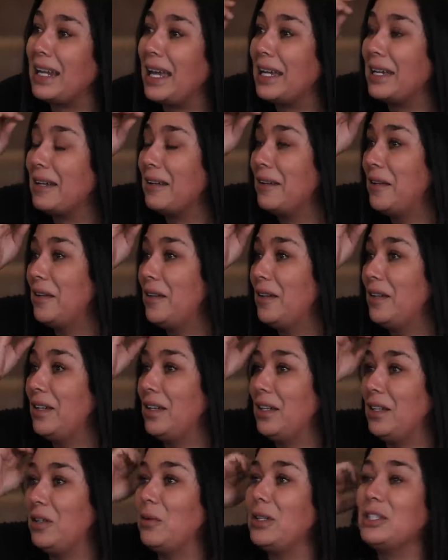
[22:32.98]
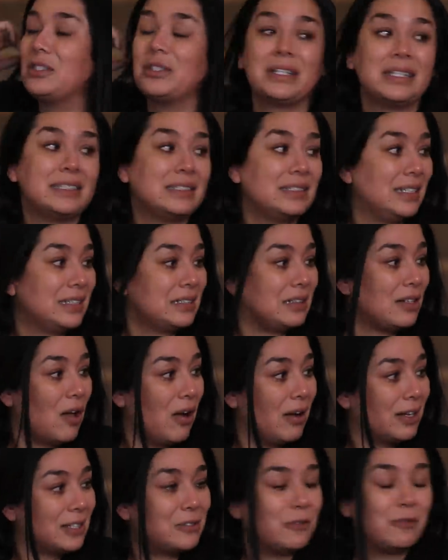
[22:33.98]
like, you know, it took us this
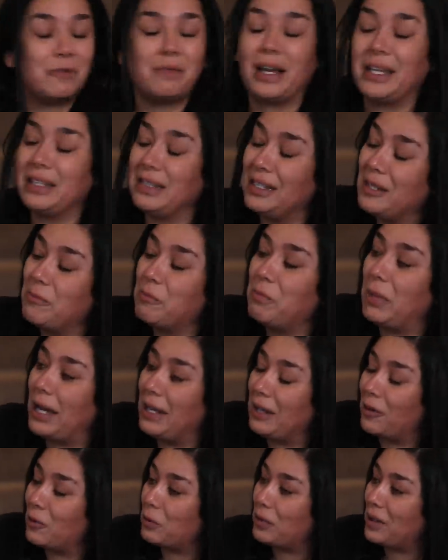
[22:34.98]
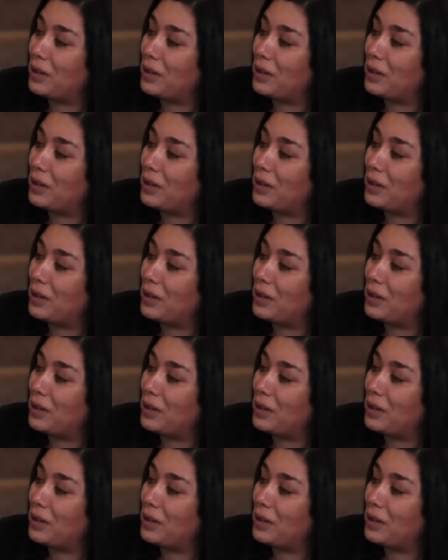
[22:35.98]
long to finally buy our